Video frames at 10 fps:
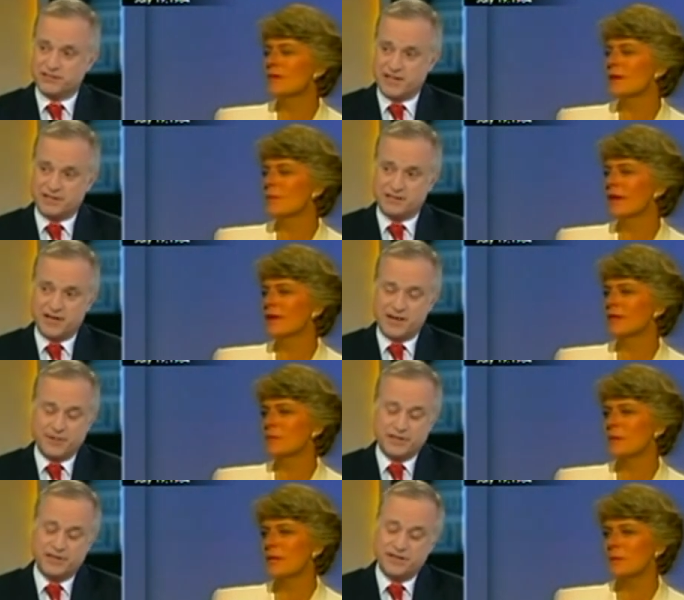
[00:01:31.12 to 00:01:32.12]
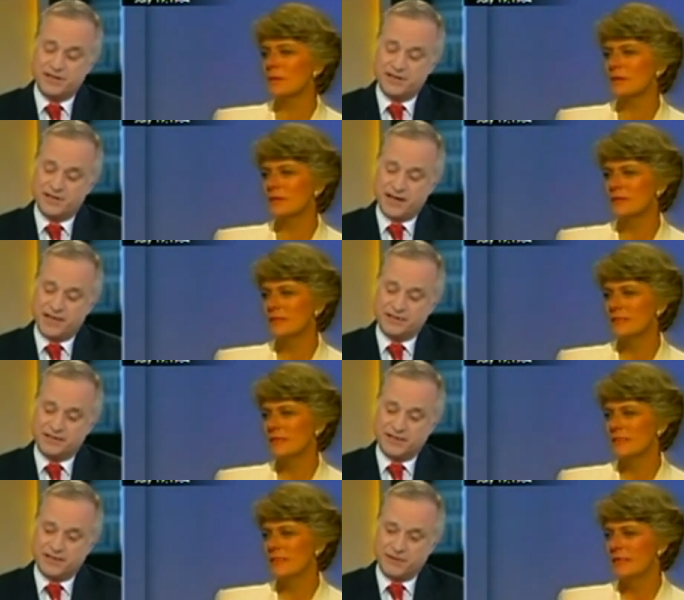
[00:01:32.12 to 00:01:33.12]
Speaker 1: at that time, and
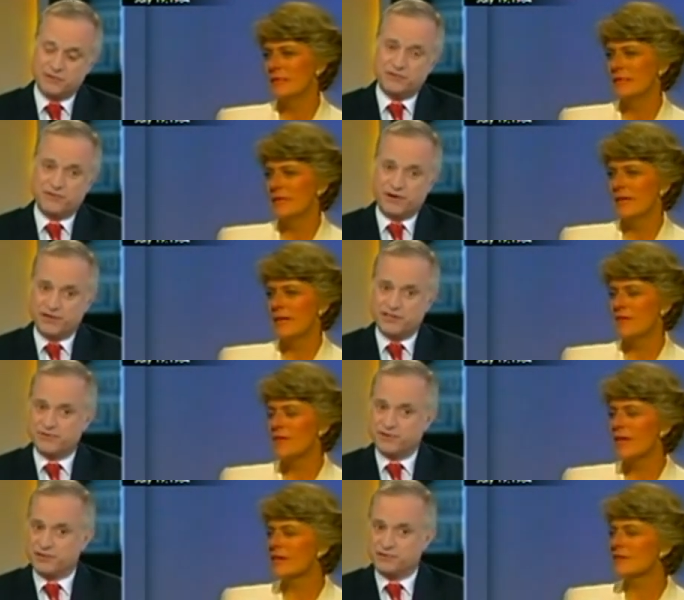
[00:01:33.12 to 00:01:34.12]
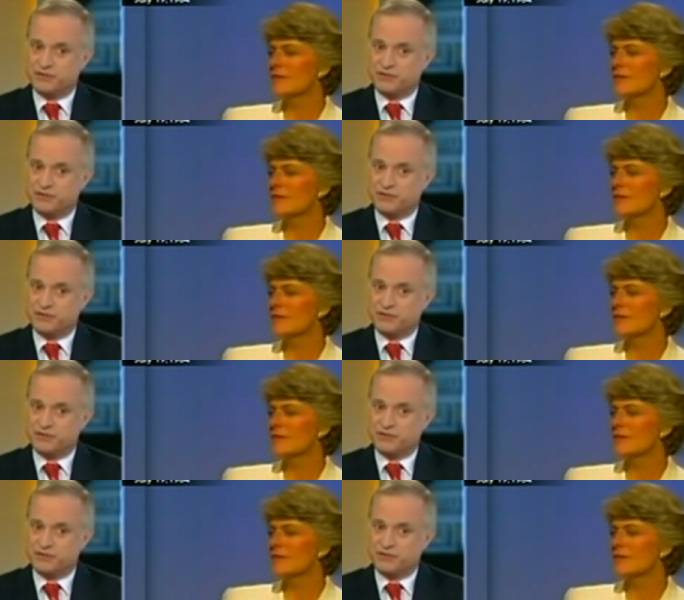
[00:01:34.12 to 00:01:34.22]
and uh, that was a very difficult